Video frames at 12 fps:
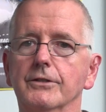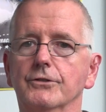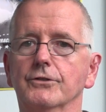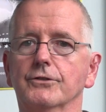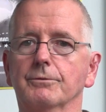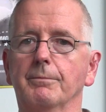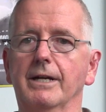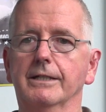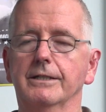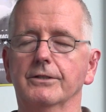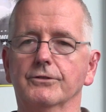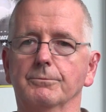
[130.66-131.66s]
this is a
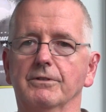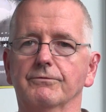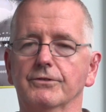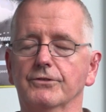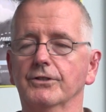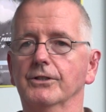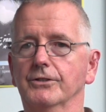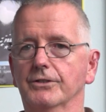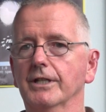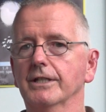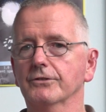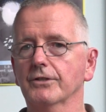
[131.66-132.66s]
mechanism that
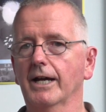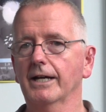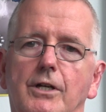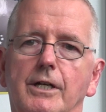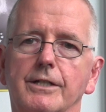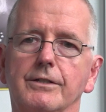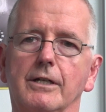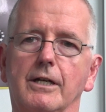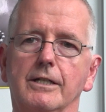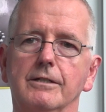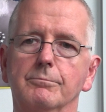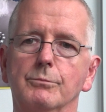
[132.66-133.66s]
facilitates that and to
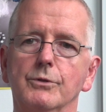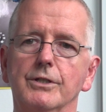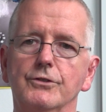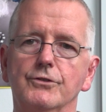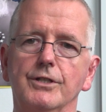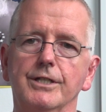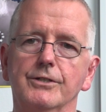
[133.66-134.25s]
kind of bridge the